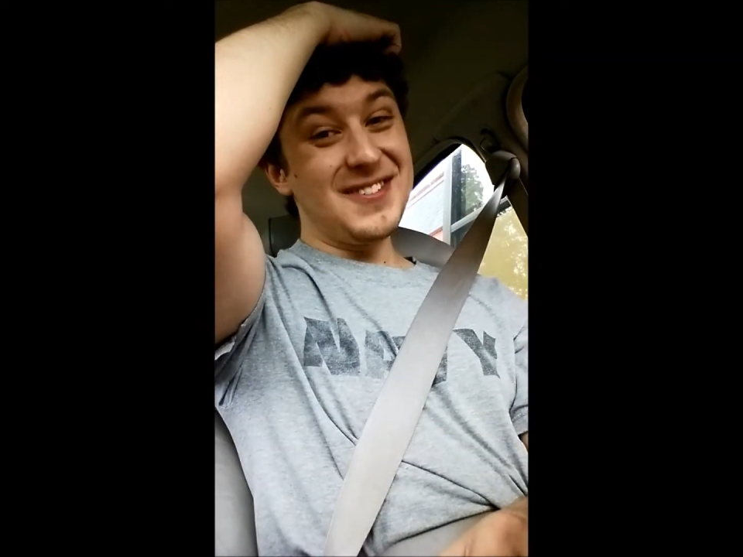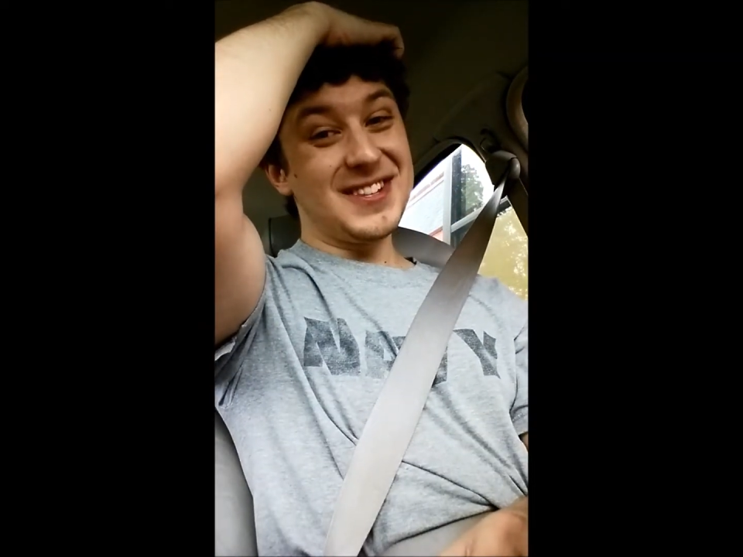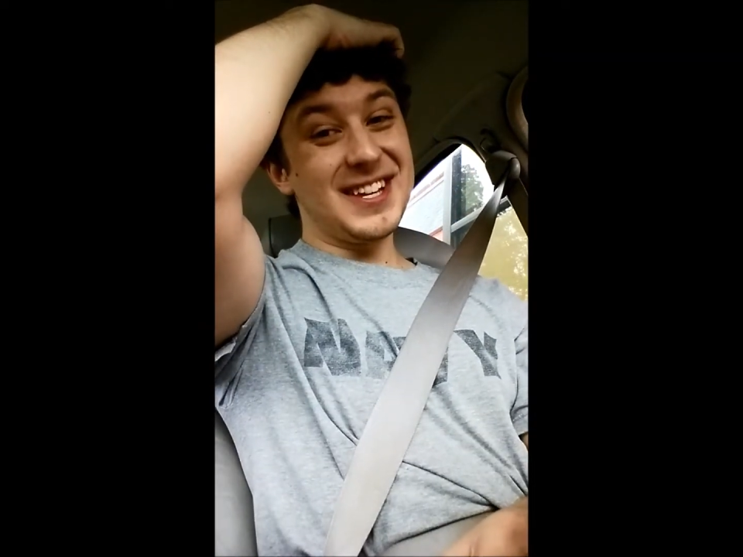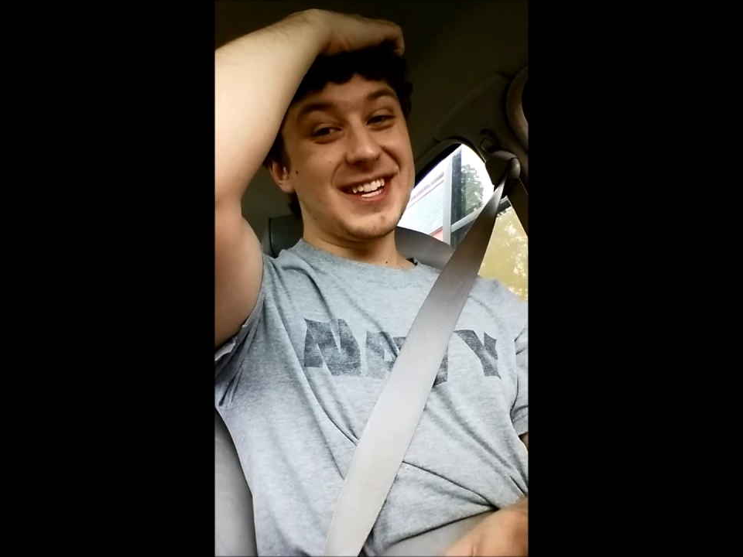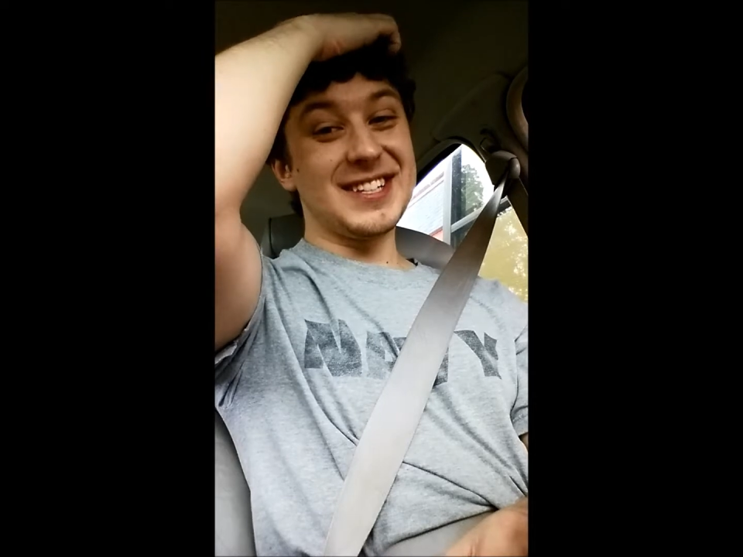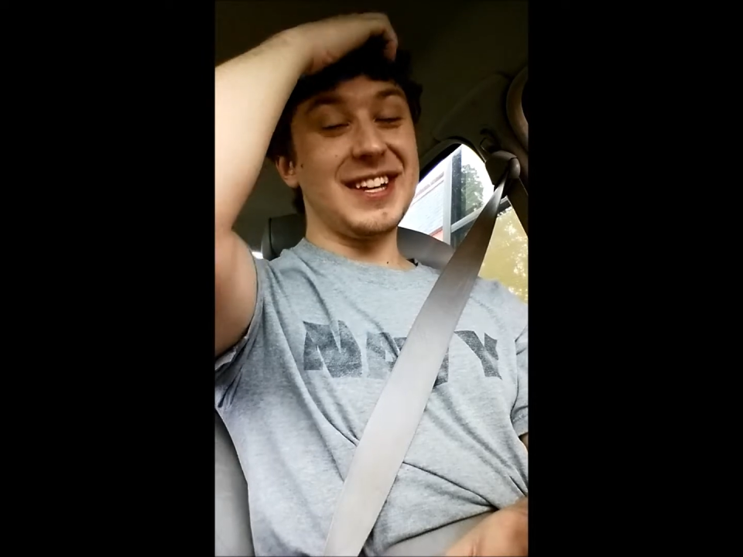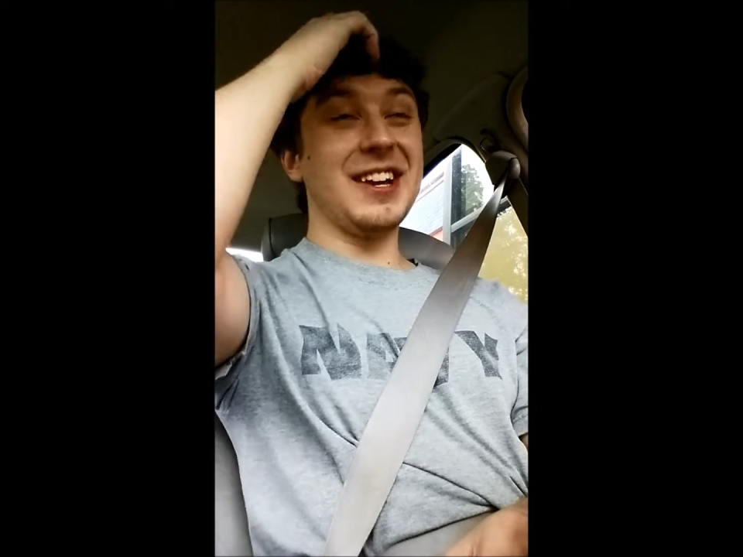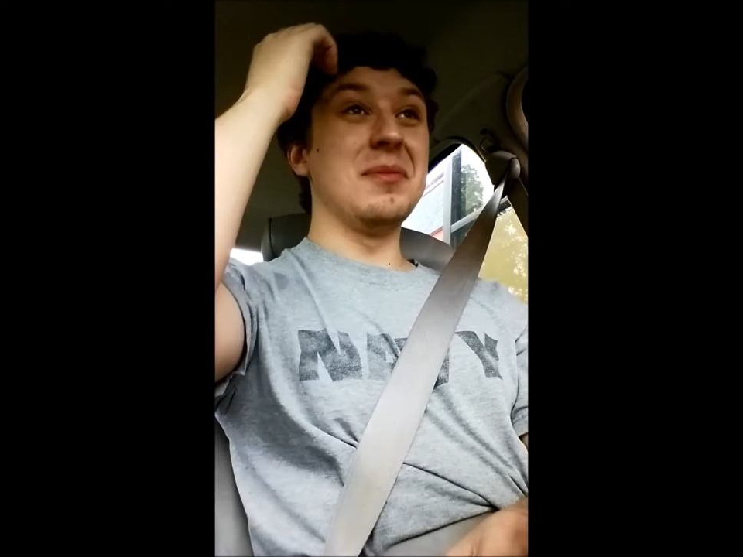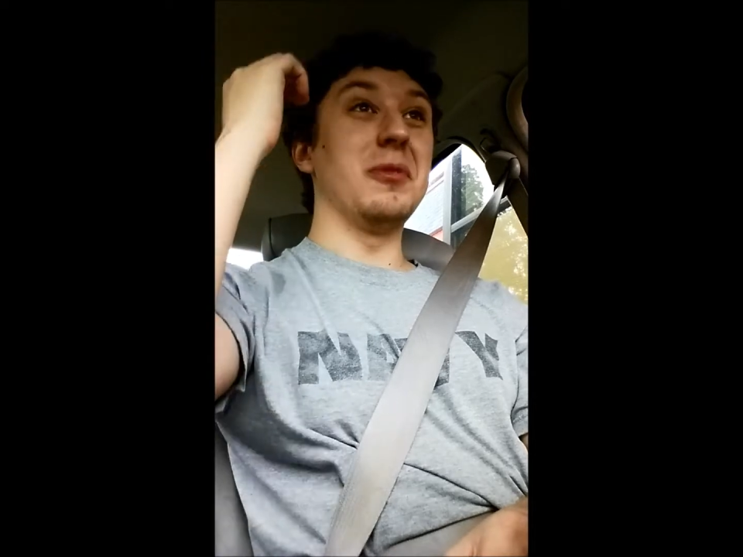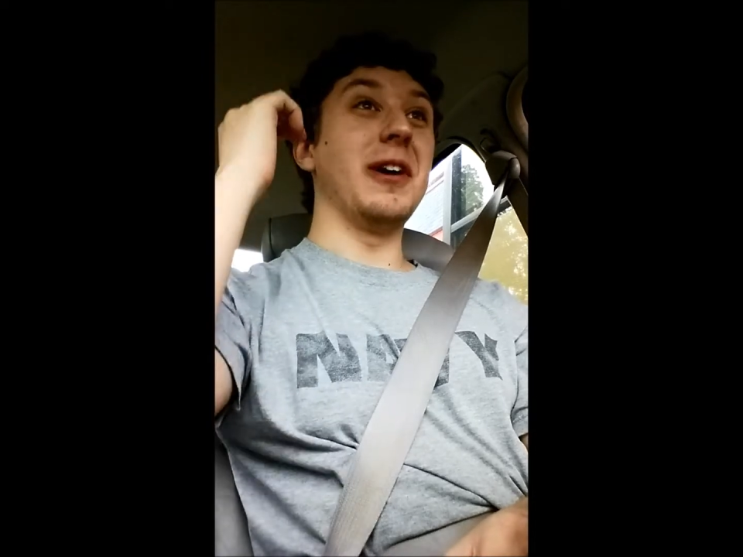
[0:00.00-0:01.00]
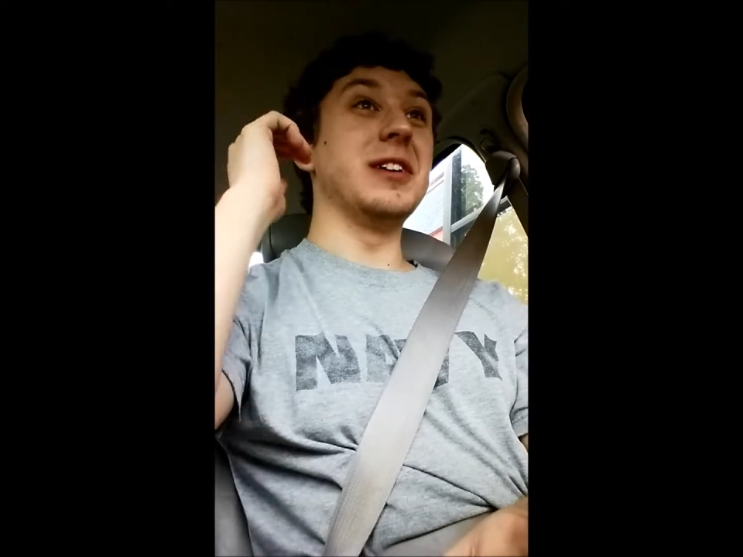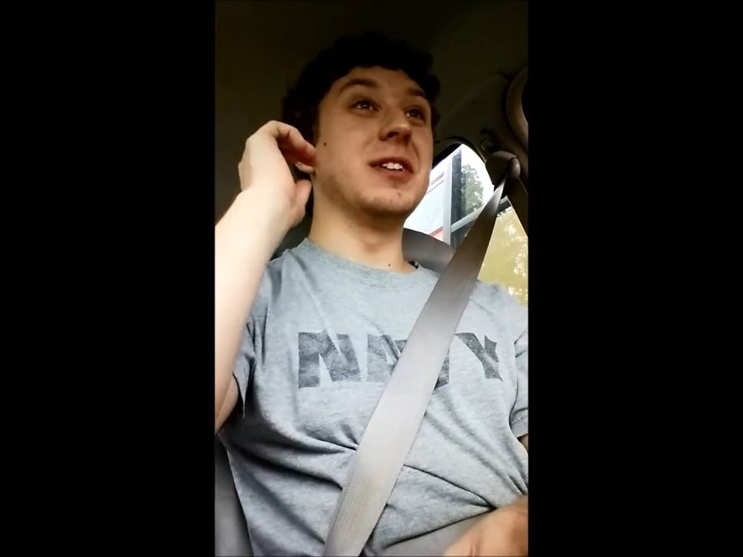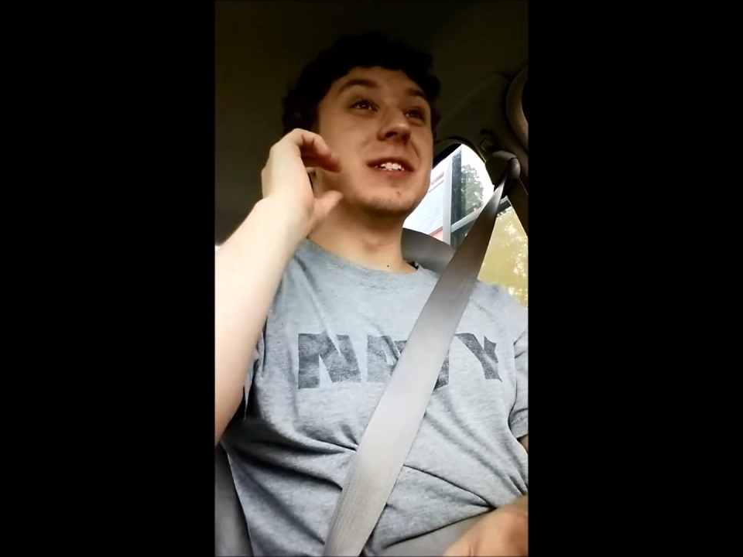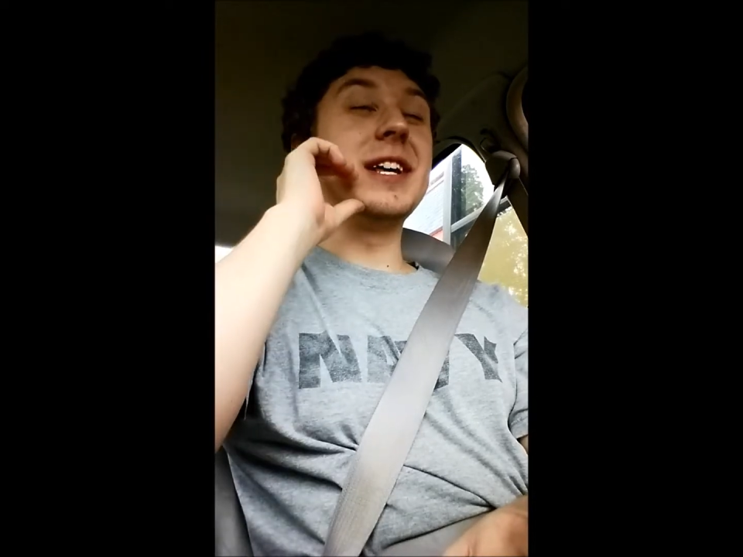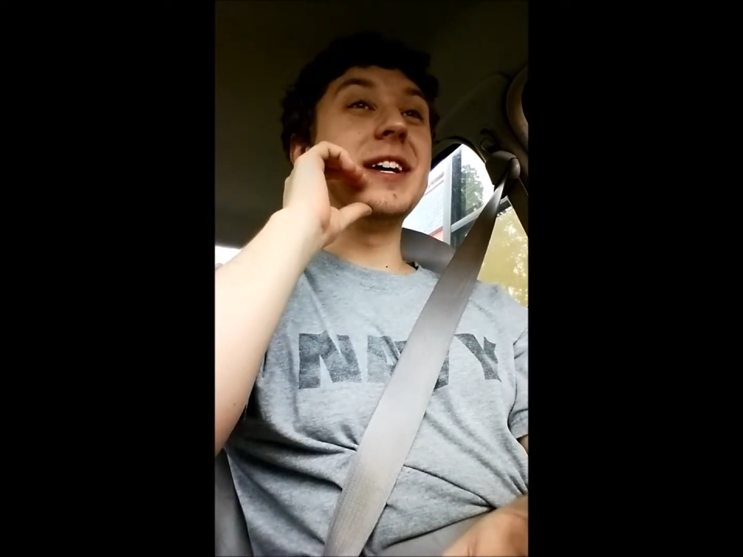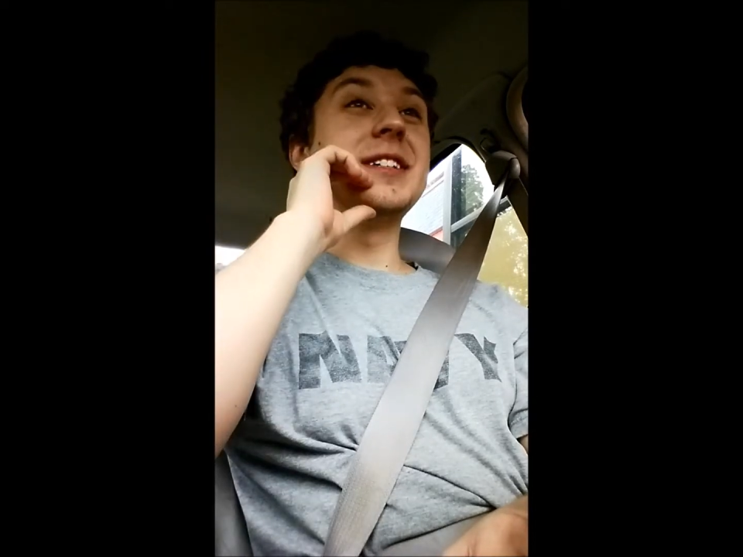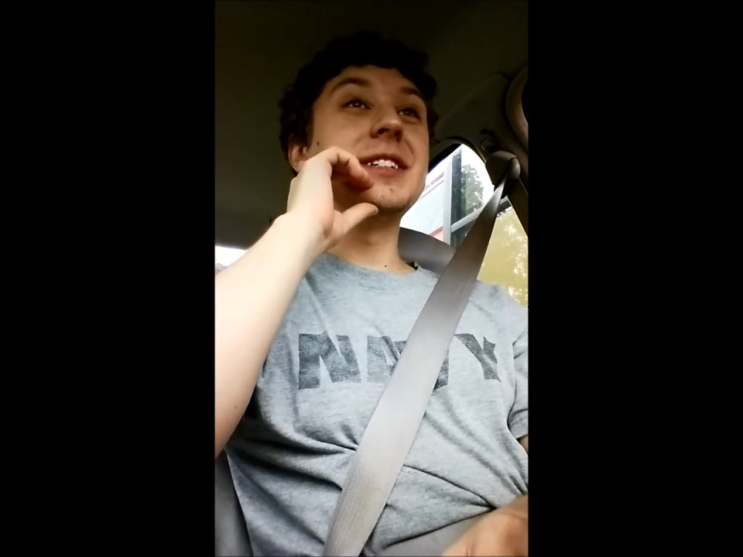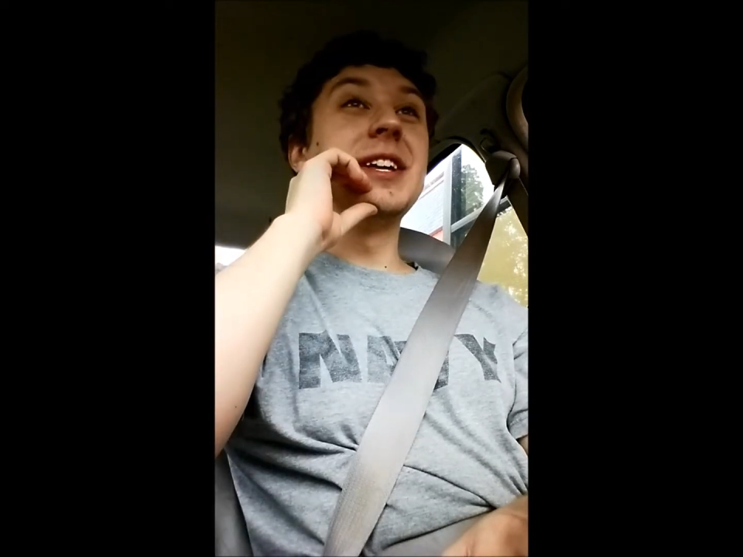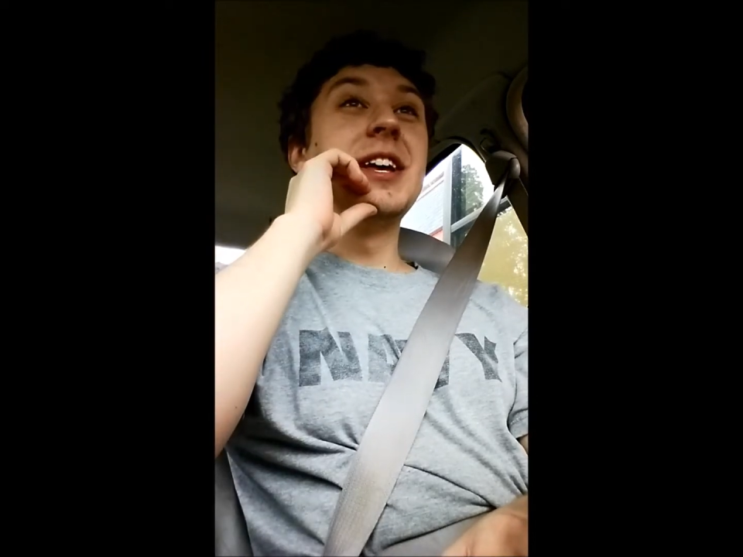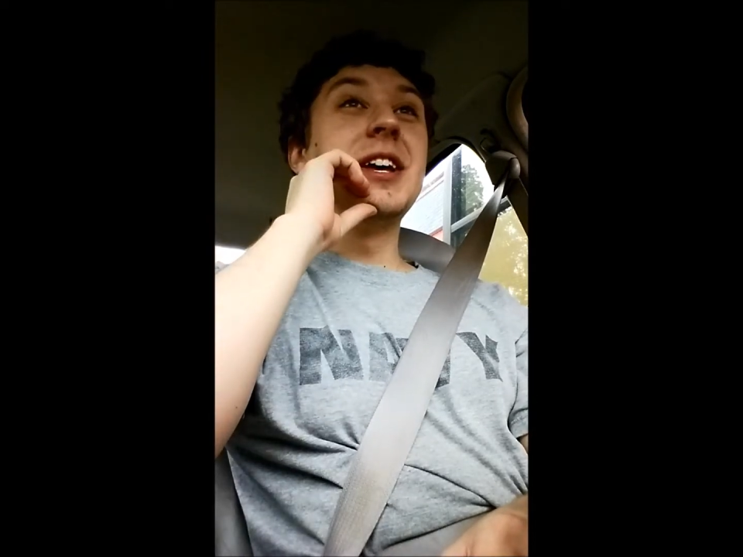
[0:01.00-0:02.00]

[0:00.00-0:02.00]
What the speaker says: Everything is like upgraded to size,